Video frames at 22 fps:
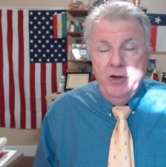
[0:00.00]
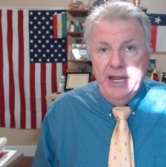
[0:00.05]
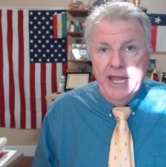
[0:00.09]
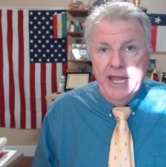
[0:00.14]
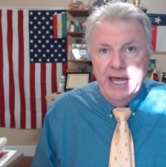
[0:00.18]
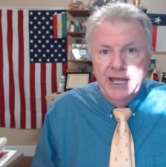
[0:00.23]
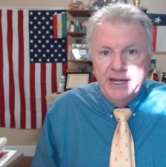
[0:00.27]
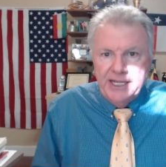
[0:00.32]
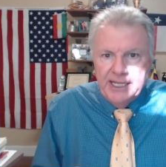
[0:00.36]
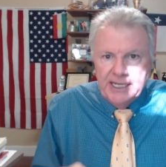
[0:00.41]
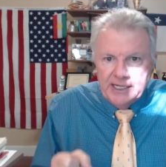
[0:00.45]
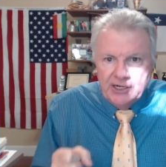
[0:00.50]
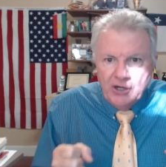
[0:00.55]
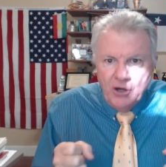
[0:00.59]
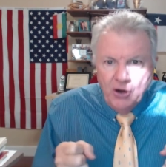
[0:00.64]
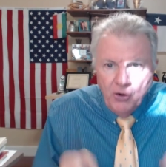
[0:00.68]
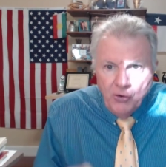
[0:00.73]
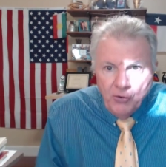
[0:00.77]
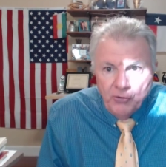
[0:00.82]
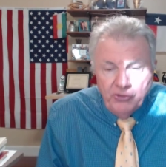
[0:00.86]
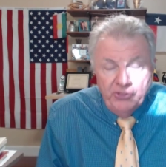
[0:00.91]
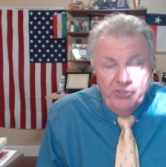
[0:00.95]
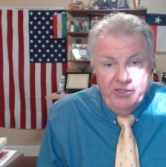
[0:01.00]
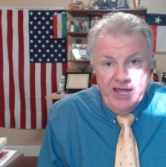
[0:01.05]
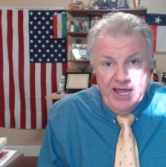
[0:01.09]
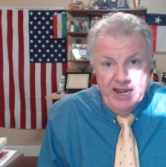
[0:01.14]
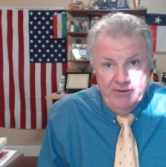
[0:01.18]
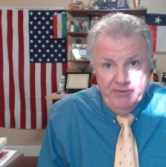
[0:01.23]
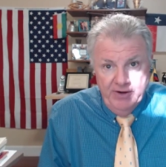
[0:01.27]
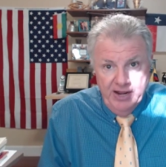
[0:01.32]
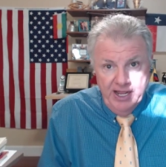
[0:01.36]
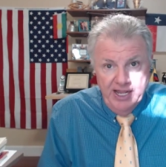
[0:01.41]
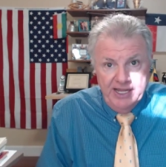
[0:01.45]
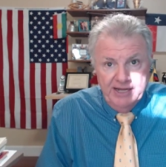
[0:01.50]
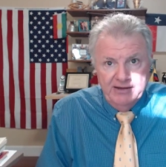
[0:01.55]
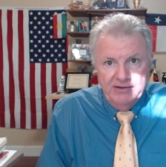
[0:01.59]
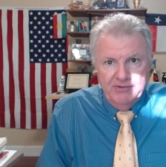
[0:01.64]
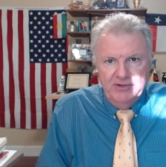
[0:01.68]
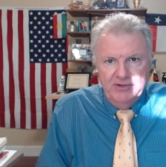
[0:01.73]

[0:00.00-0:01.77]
And how do you get hold of that, right?